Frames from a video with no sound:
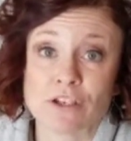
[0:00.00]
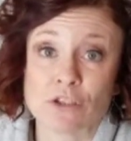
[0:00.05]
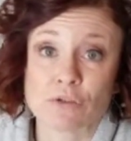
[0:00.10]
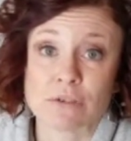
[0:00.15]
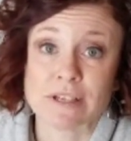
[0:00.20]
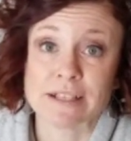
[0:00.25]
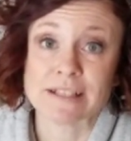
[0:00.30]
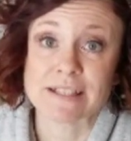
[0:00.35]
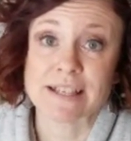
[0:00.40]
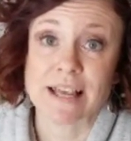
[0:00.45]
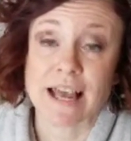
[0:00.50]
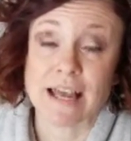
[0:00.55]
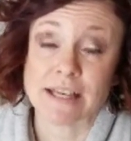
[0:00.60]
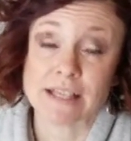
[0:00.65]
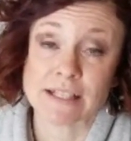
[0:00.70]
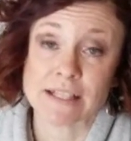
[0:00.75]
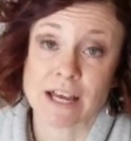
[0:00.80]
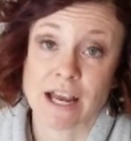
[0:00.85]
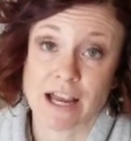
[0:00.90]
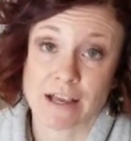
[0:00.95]
treats
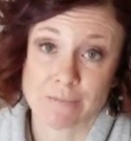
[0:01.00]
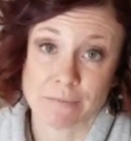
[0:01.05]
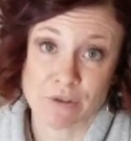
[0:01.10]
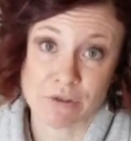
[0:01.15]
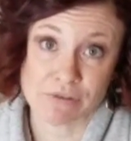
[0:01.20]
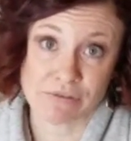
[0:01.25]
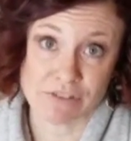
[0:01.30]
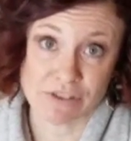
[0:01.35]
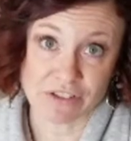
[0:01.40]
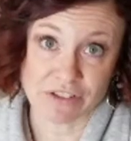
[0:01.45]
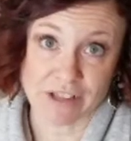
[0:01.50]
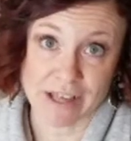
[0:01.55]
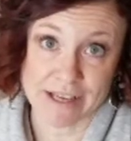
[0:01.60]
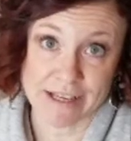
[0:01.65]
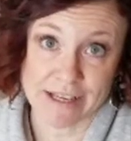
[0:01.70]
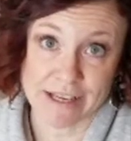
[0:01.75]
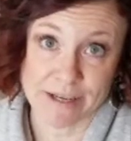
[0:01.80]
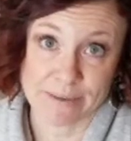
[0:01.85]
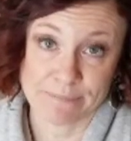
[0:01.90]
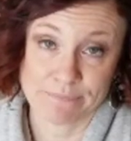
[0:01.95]
anytime you feel
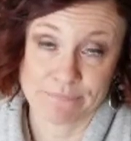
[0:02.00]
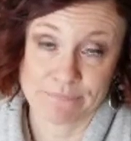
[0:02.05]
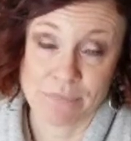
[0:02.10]
like it.